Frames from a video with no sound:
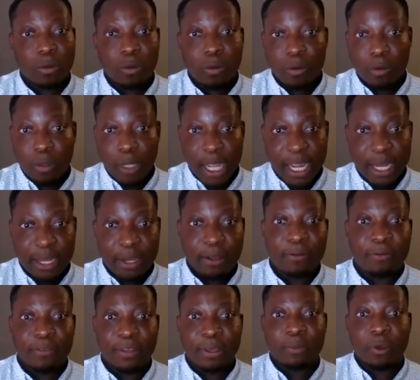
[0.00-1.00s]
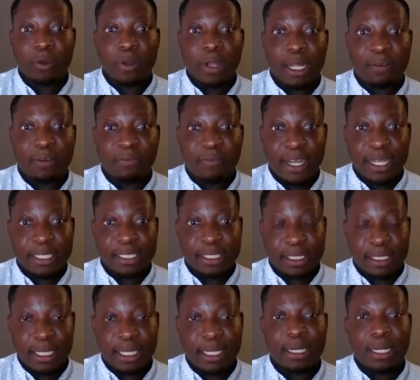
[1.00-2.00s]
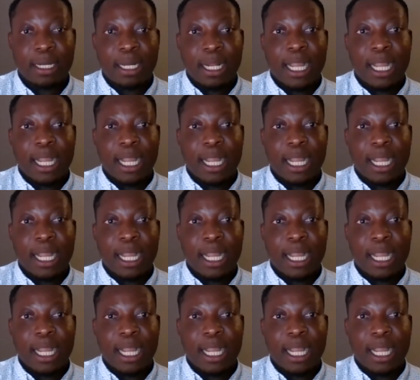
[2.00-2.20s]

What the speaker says: Okay. Any of them, you can find it there.